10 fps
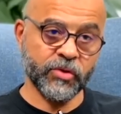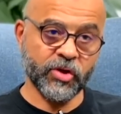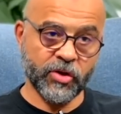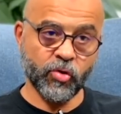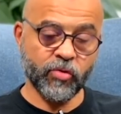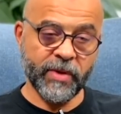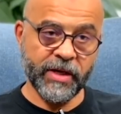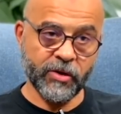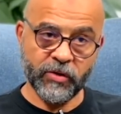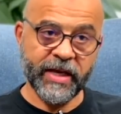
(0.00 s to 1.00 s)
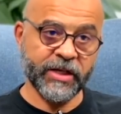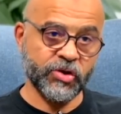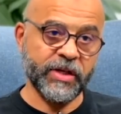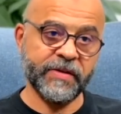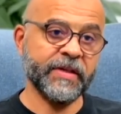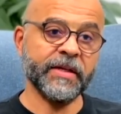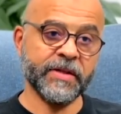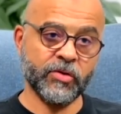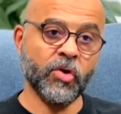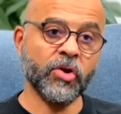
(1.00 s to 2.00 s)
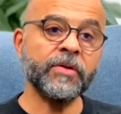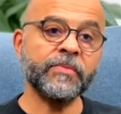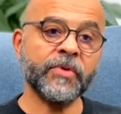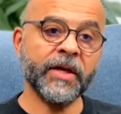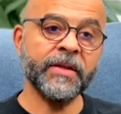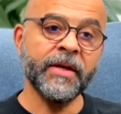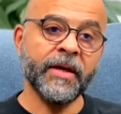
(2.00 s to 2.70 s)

which are normally not actually things at all, right?